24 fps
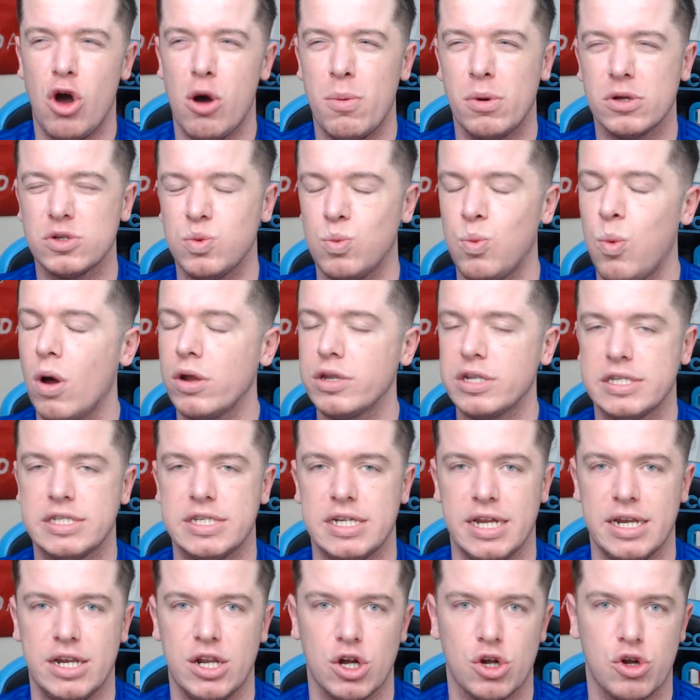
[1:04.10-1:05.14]
almost
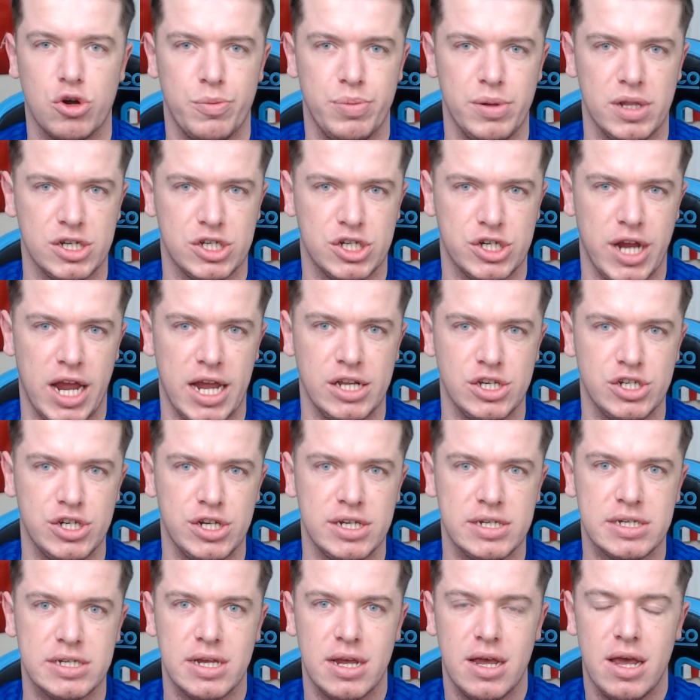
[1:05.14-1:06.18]
wanted a couple of
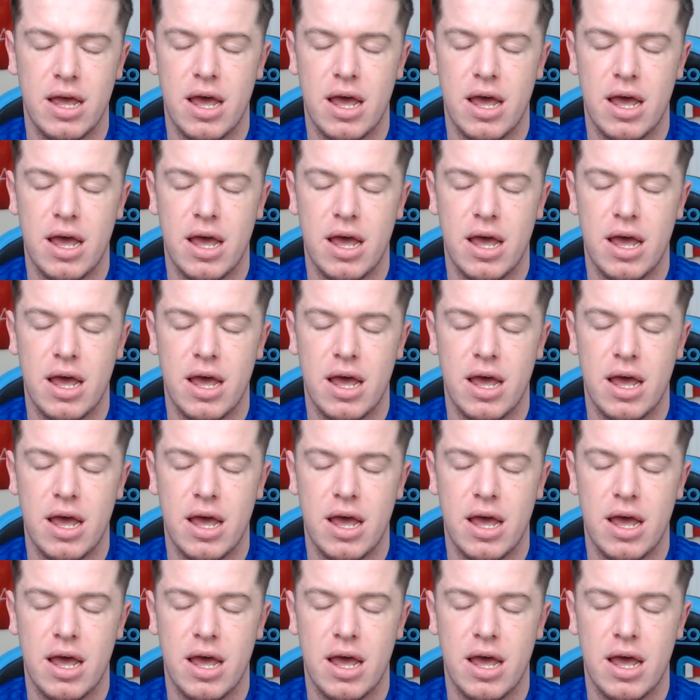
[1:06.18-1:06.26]
changes